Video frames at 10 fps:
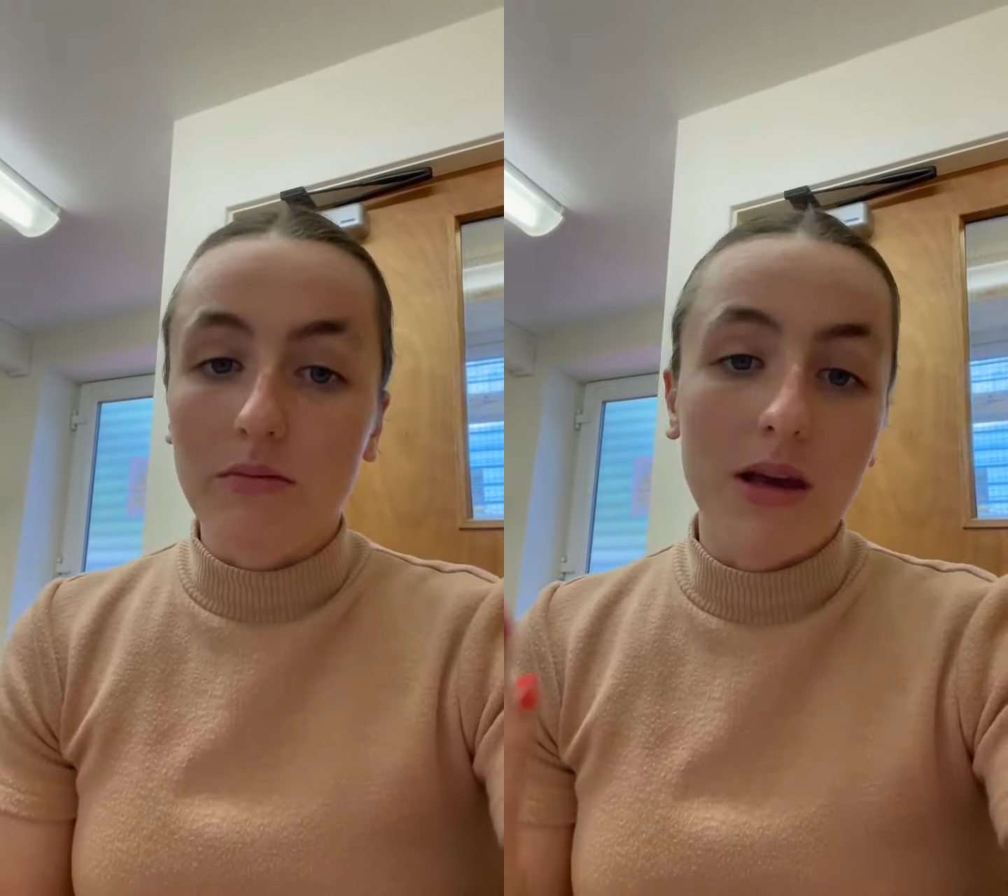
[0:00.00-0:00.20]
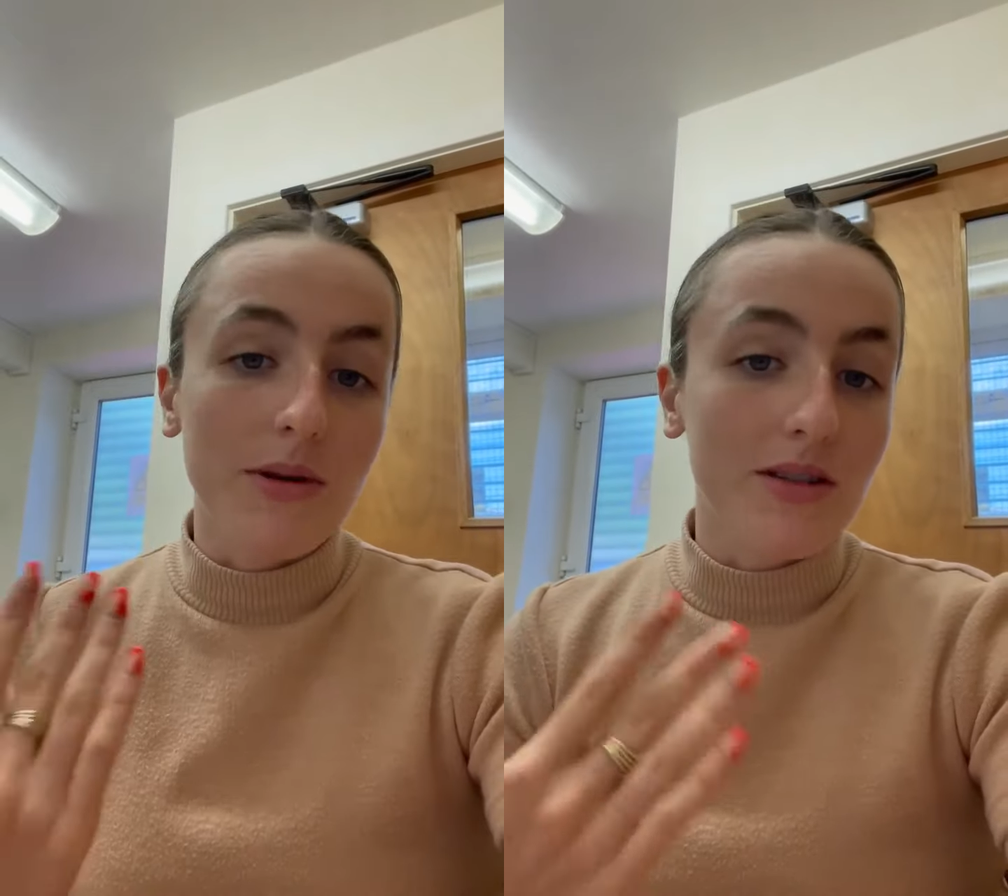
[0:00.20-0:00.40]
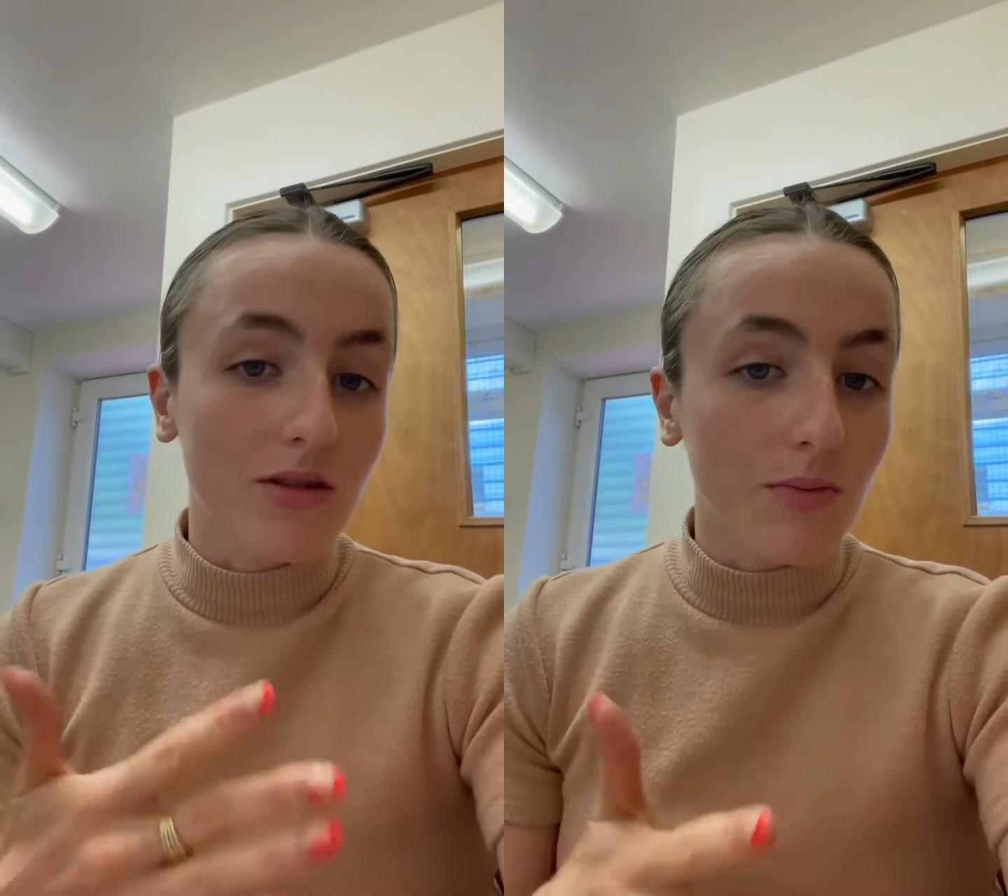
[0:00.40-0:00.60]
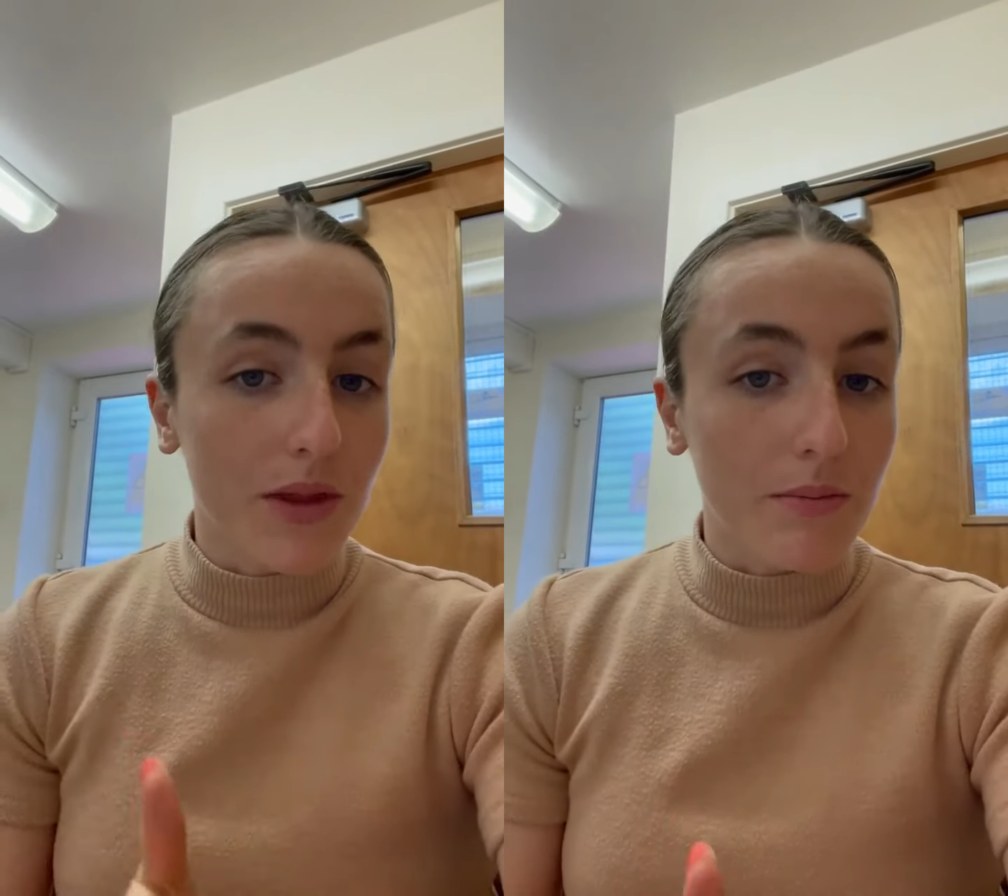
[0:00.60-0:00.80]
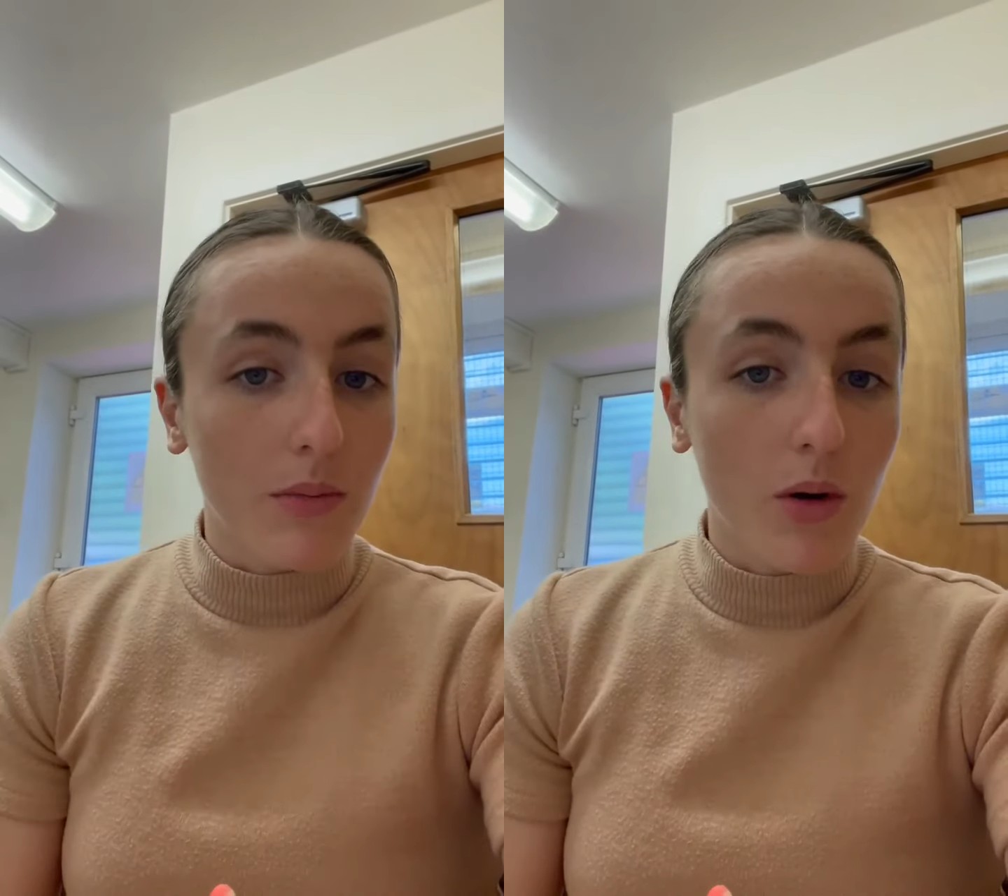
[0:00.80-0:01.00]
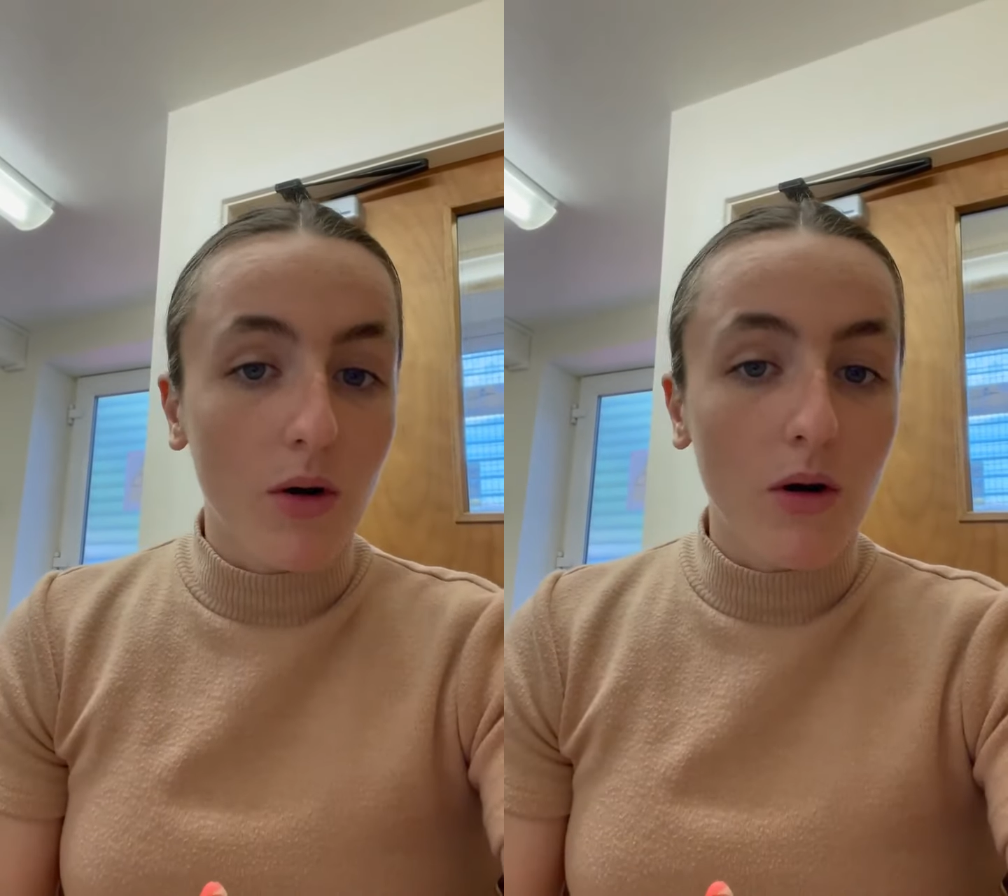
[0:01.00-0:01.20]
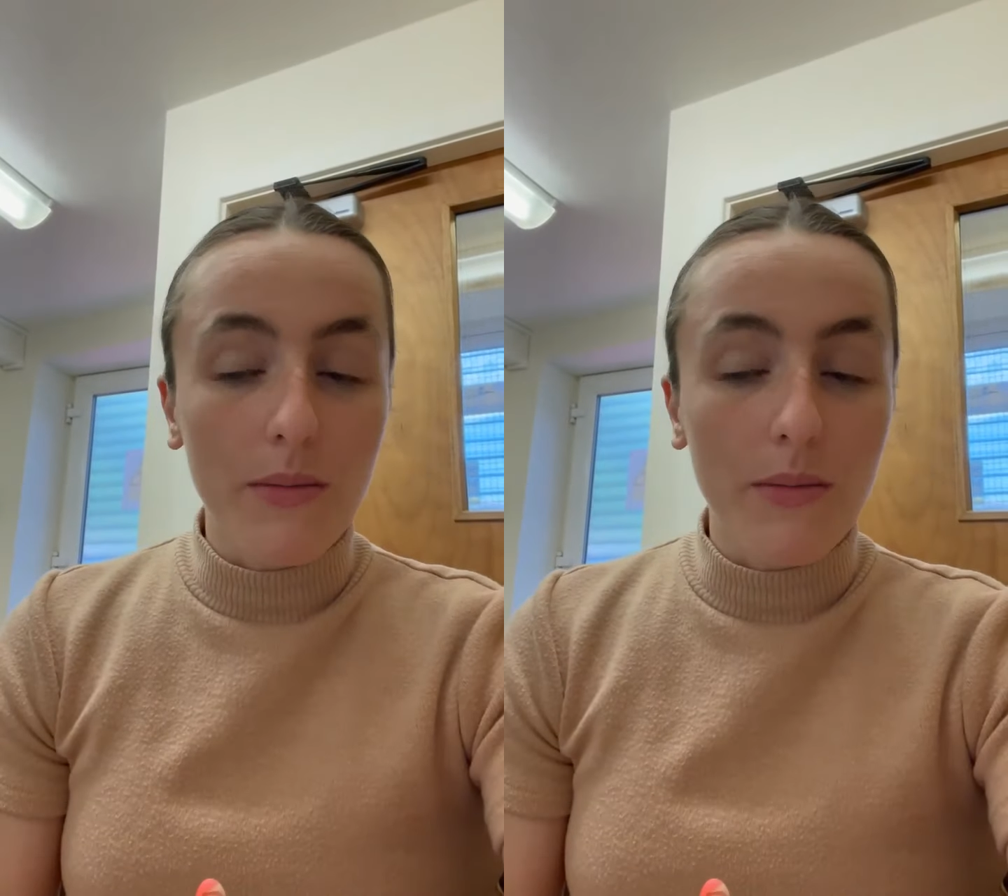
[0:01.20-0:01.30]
maybe it's something more,